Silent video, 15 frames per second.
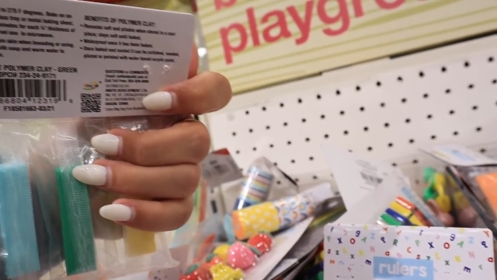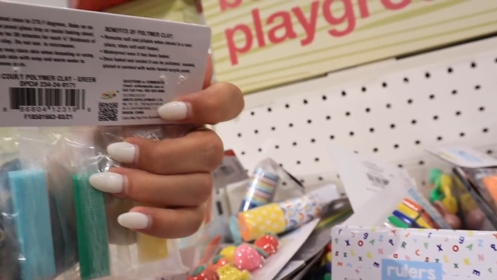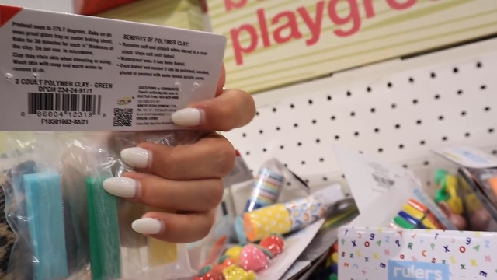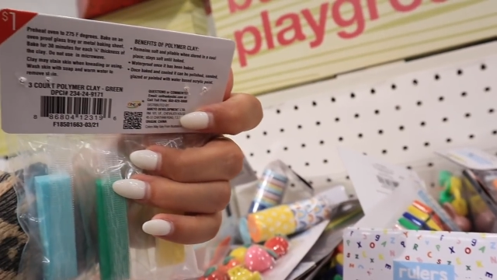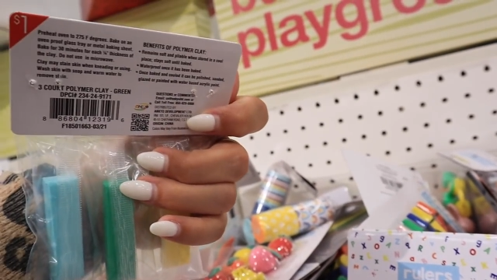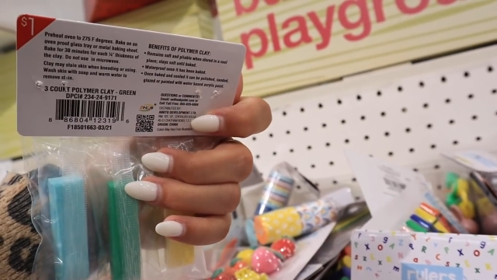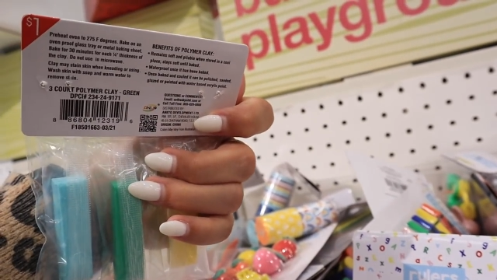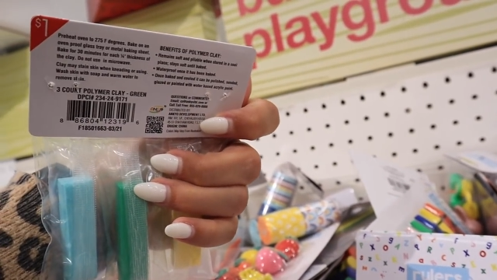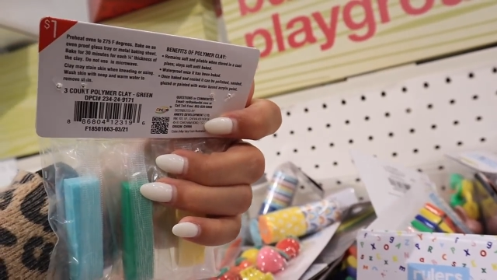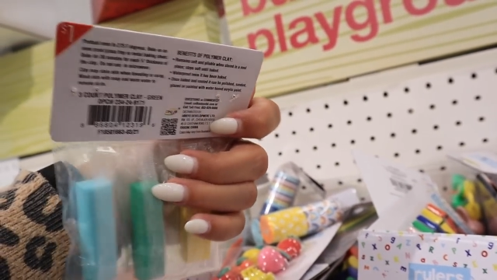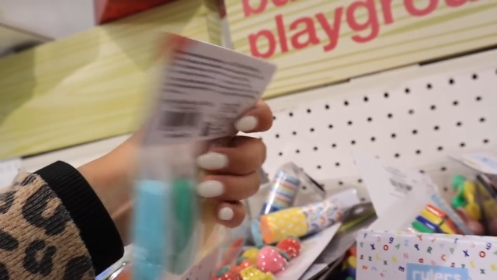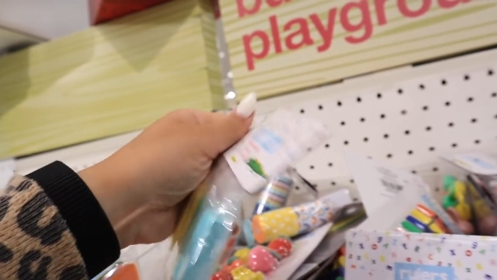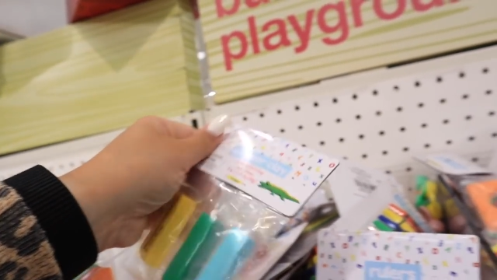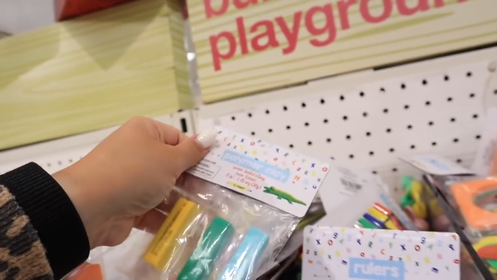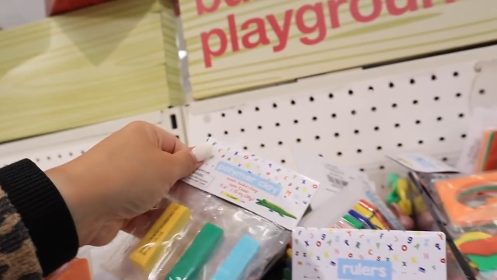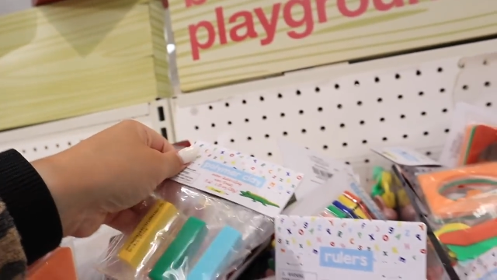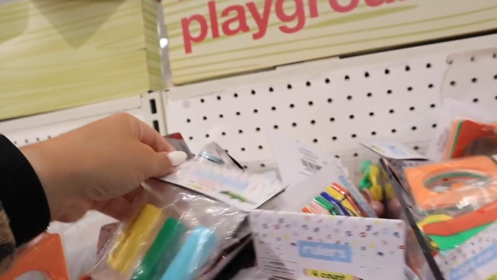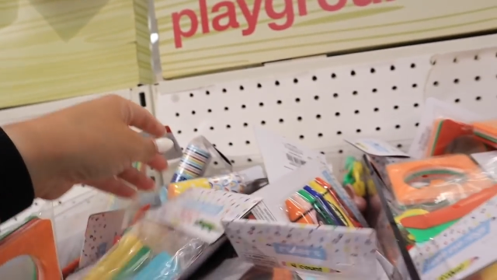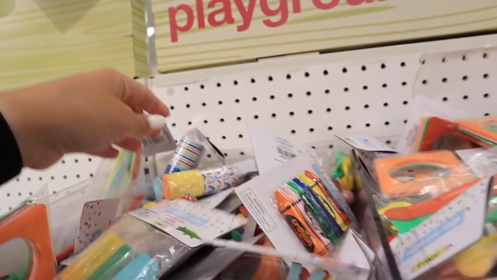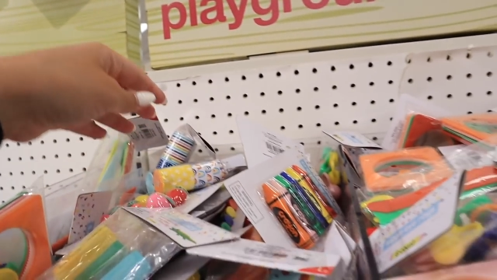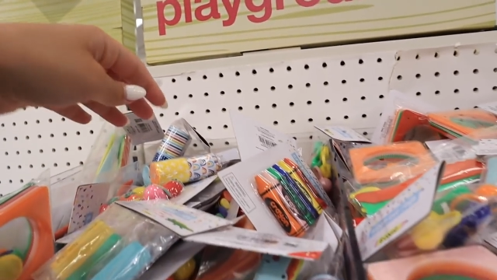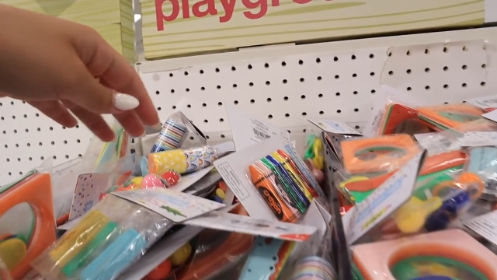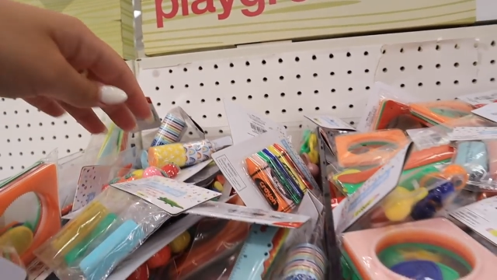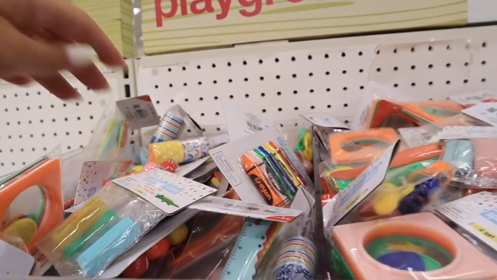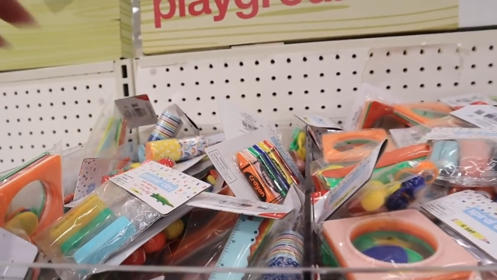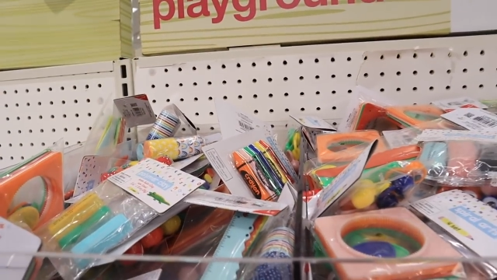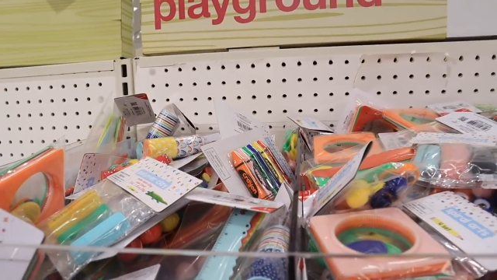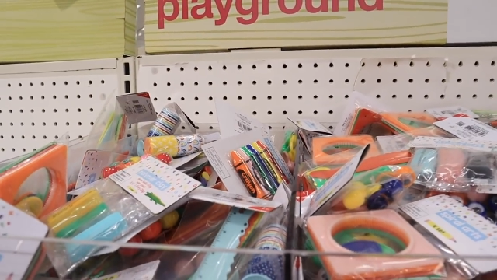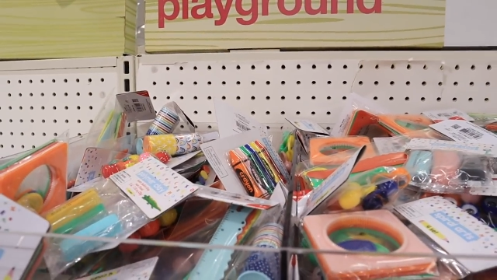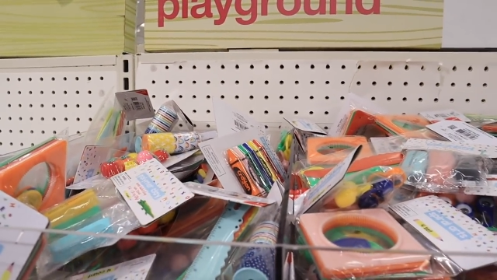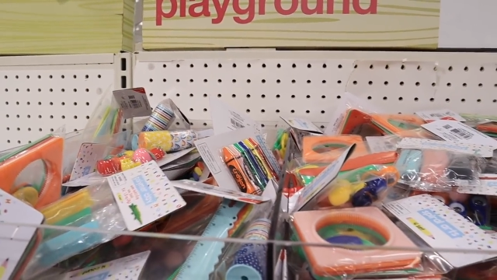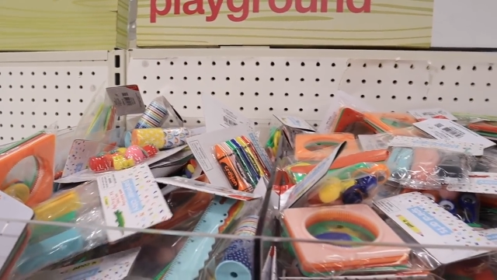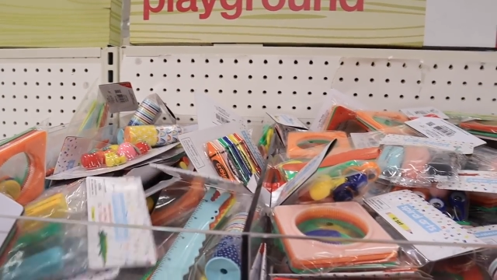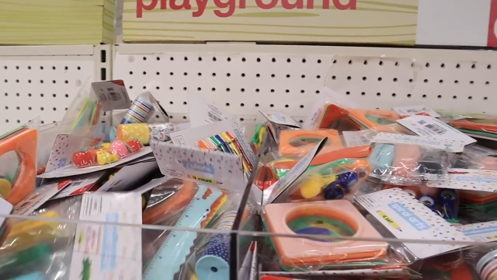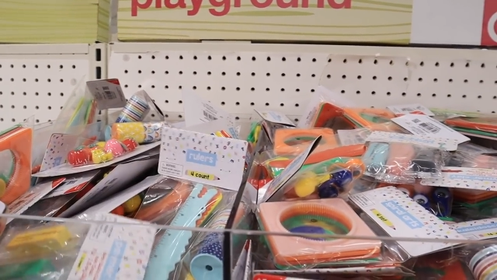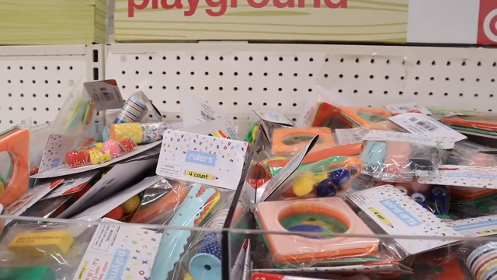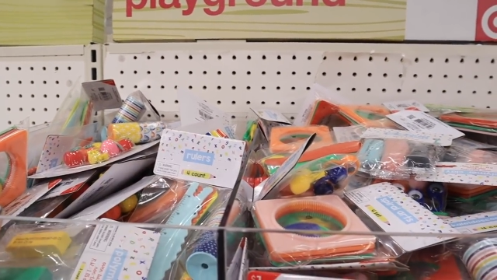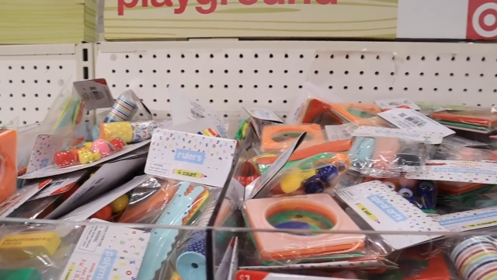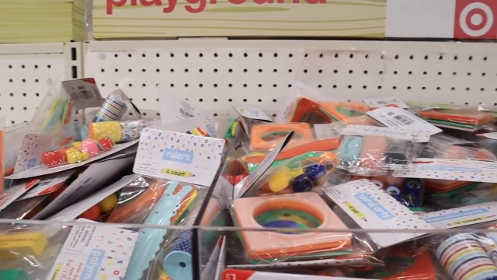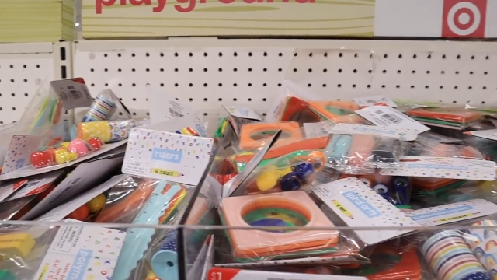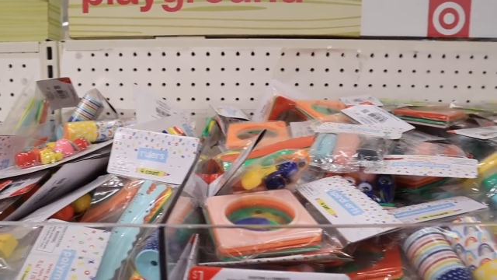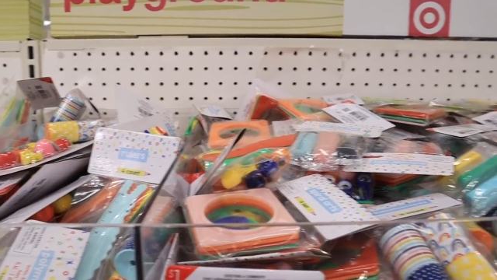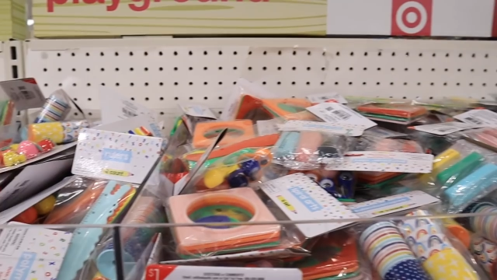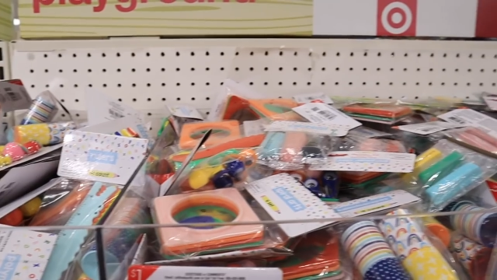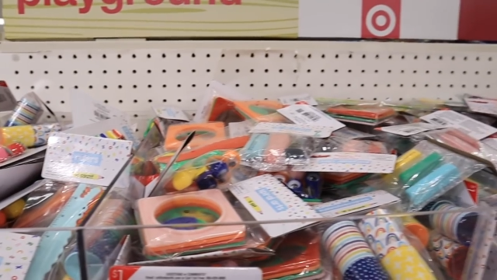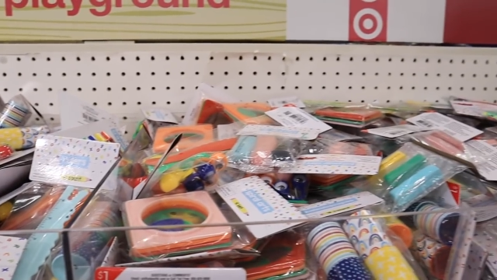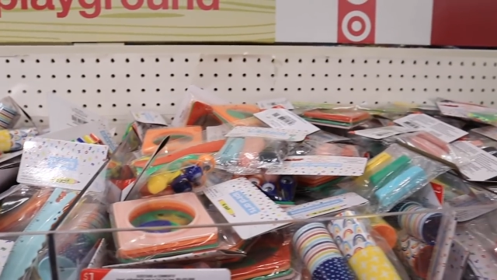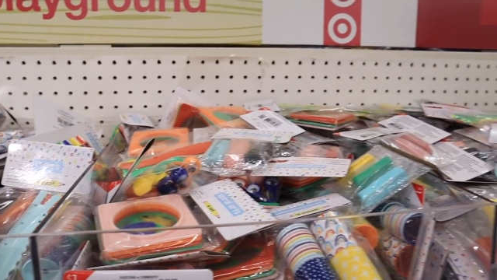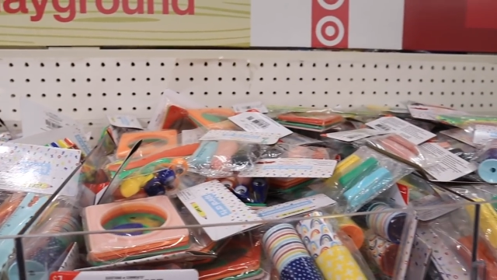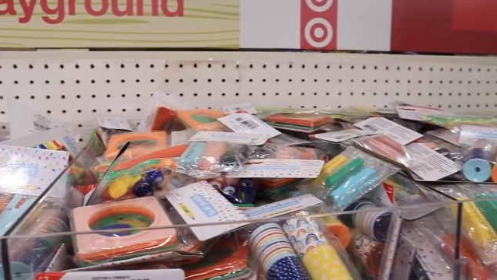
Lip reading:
[unreadable: no face in view]